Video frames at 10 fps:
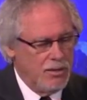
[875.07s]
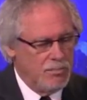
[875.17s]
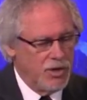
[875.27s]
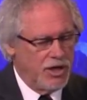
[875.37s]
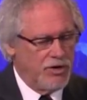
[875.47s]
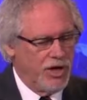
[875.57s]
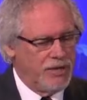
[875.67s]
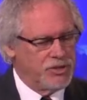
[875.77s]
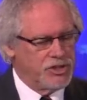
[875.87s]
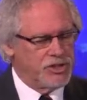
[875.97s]
Billy
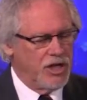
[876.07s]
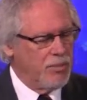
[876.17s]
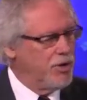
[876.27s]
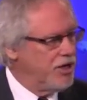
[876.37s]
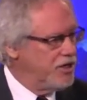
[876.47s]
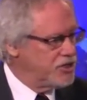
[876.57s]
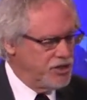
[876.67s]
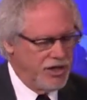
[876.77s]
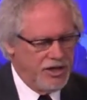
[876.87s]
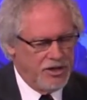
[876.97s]
Graham just celebrated his
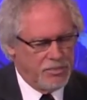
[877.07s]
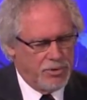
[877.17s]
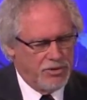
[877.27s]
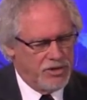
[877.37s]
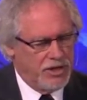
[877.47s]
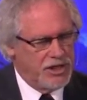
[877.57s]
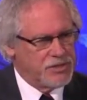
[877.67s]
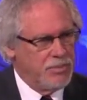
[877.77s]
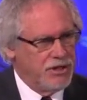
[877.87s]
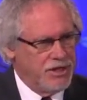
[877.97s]
98th birthday last
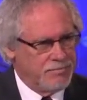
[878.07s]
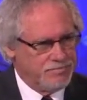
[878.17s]
Monday.